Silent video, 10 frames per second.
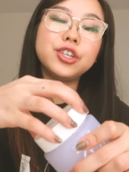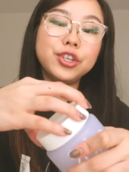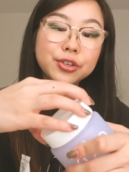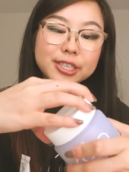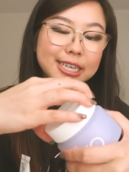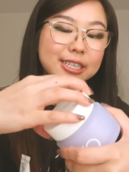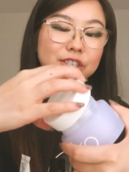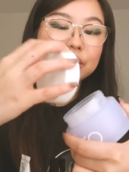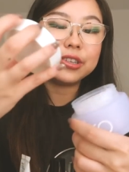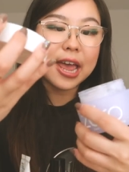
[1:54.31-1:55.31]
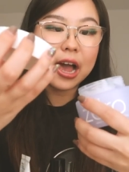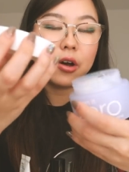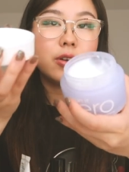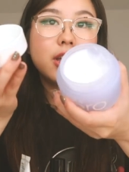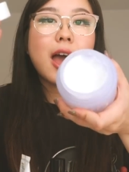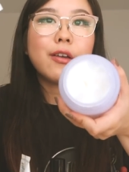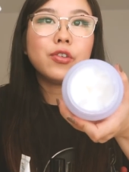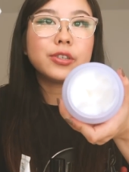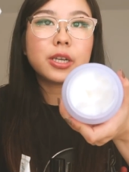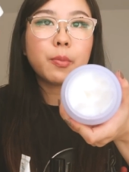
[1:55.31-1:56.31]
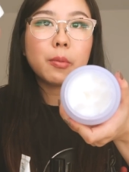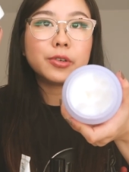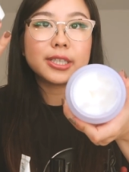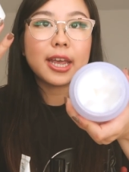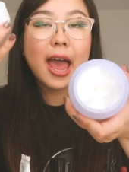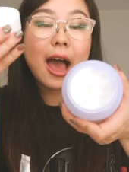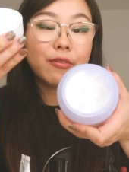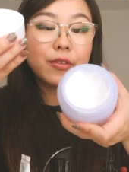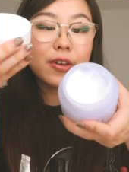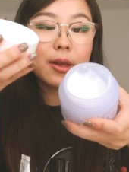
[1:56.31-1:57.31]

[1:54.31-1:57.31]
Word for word: to use it until now. I've used up almost like half of